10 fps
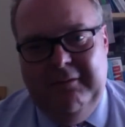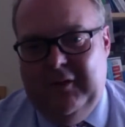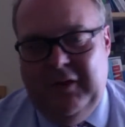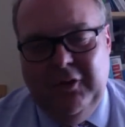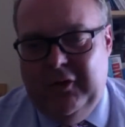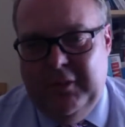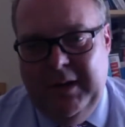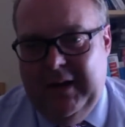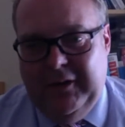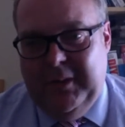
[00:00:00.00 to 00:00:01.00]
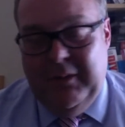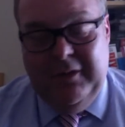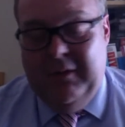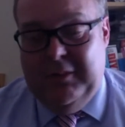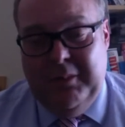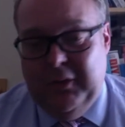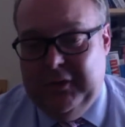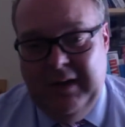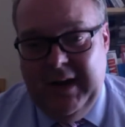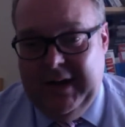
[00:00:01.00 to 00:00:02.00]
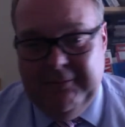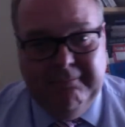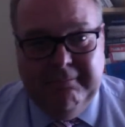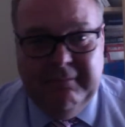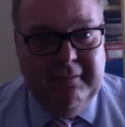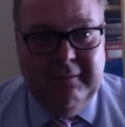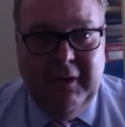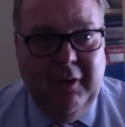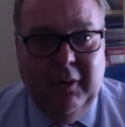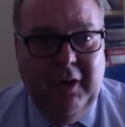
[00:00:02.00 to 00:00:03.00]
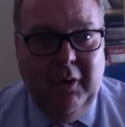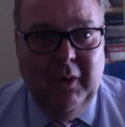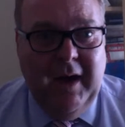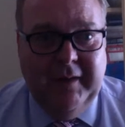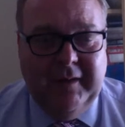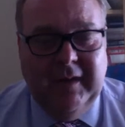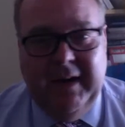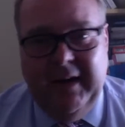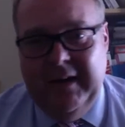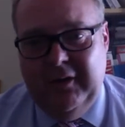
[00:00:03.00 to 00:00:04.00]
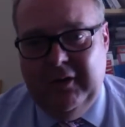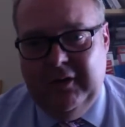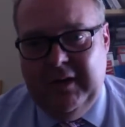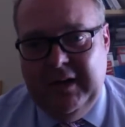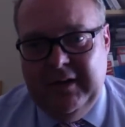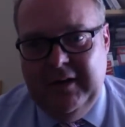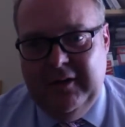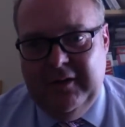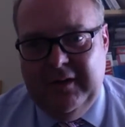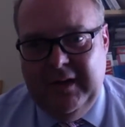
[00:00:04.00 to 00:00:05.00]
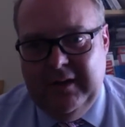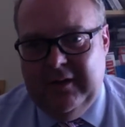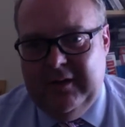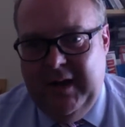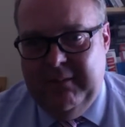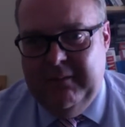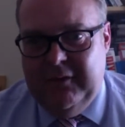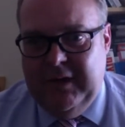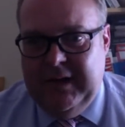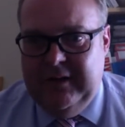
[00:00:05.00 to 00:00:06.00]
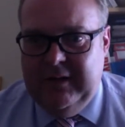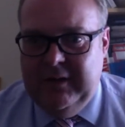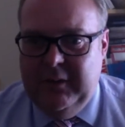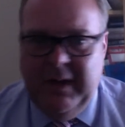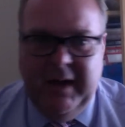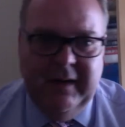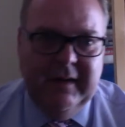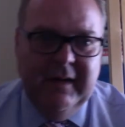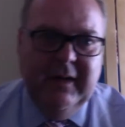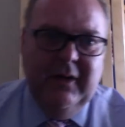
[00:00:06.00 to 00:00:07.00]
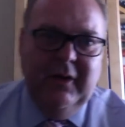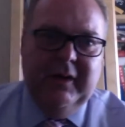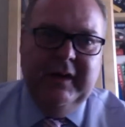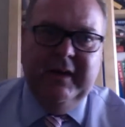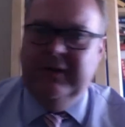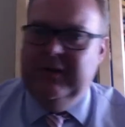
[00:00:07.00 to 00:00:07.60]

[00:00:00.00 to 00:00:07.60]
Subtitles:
Children should be allowed to play whichever sports they like, wholeheartedly. It's just it's tricky to organise